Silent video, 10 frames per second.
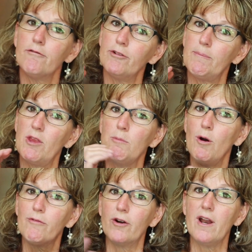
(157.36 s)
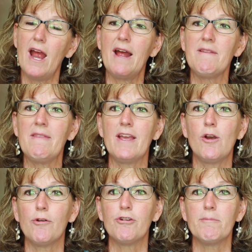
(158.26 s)
flip them over, and then they
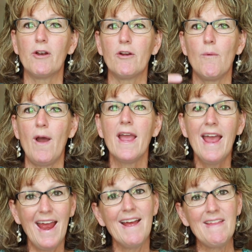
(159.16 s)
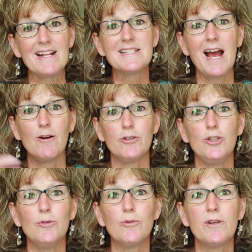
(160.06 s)
go their merry way. And that's how
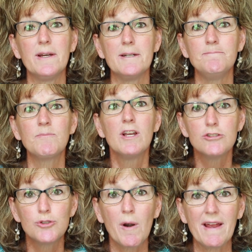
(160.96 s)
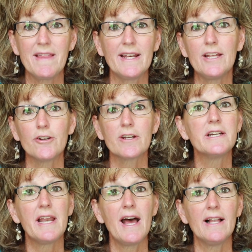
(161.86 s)
you can dry that ear
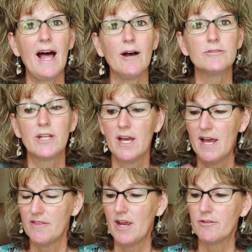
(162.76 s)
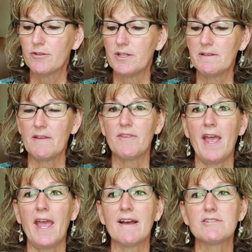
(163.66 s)
canal out. The other thing that they
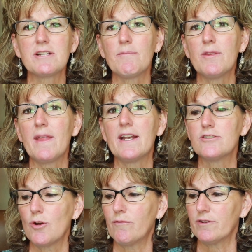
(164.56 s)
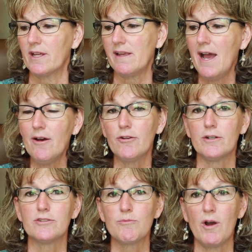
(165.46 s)
have, something that is over the counter
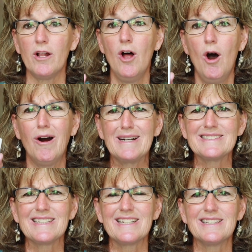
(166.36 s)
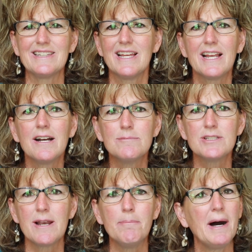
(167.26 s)
as well, are like, it comes
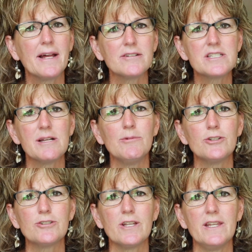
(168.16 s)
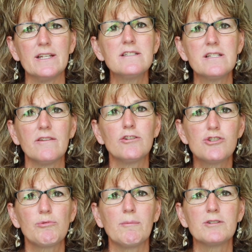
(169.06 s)
in a bottle similar to this, and they're
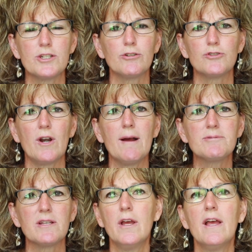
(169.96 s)
swimmer's ear drops.